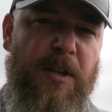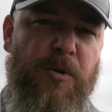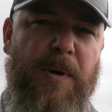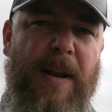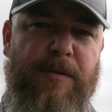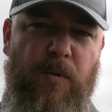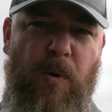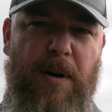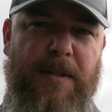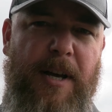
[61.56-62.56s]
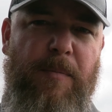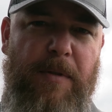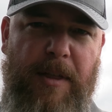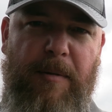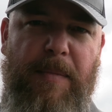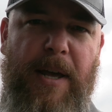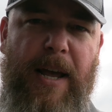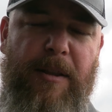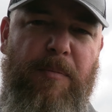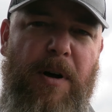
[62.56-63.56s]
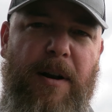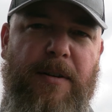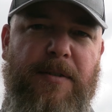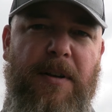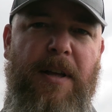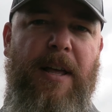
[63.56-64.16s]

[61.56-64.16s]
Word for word: so we could have some quality time with them and their products